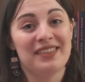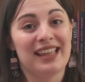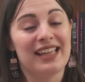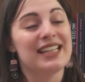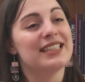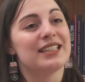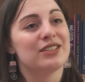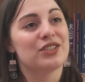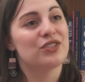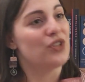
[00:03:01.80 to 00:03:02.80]
that is
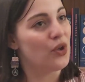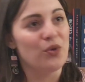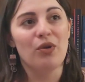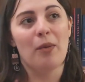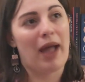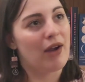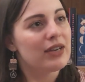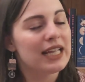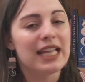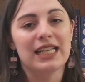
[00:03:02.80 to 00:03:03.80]
so
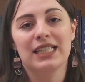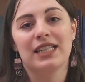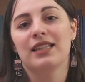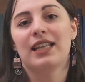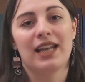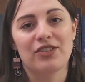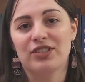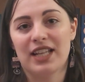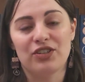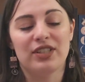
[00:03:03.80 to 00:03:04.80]
apparent in the
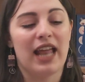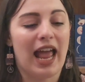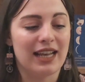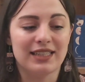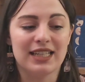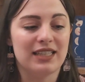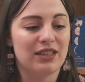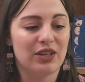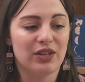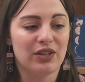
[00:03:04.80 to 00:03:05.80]
legislation and in
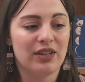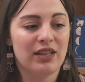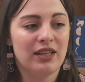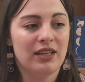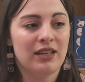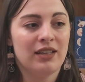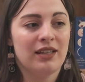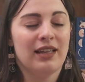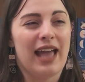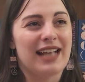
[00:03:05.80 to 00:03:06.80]
the
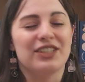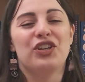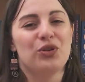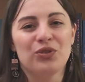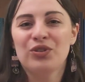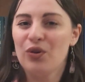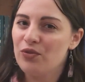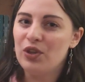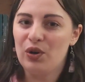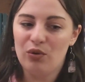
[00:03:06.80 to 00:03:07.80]
execution
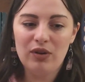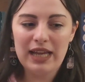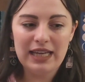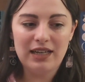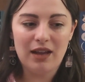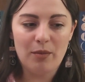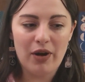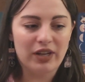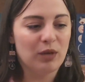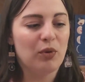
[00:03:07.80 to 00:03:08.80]
of the law in
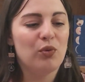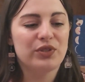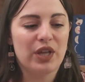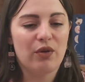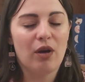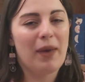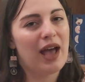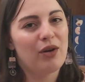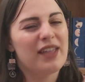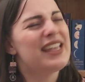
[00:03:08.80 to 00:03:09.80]
America, but also
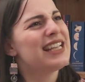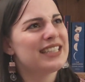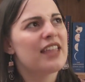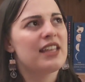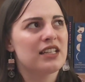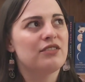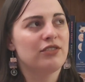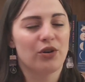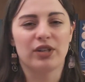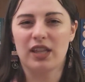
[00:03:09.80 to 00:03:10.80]
about, I think it's in
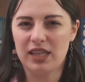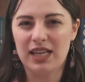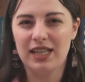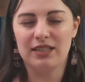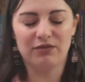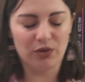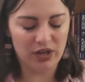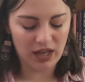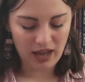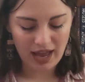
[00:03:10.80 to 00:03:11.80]
Florida. I think it is in
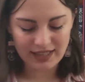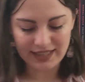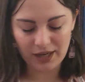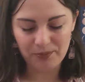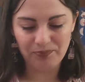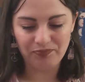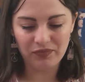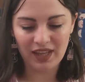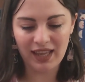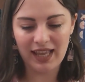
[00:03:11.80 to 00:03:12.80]
Florida, and
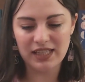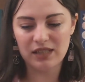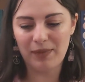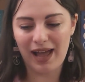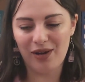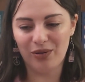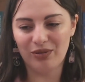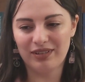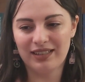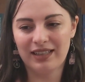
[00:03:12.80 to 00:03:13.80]
it's
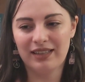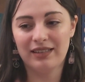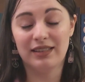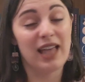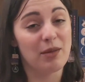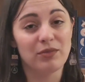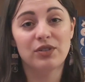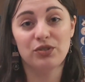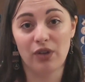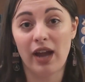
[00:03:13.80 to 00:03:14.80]
about them
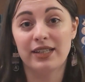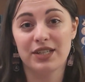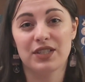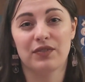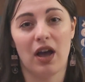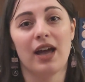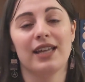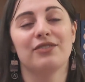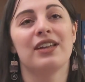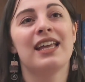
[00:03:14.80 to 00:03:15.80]
trying to
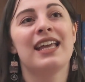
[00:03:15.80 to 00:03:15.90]
survive.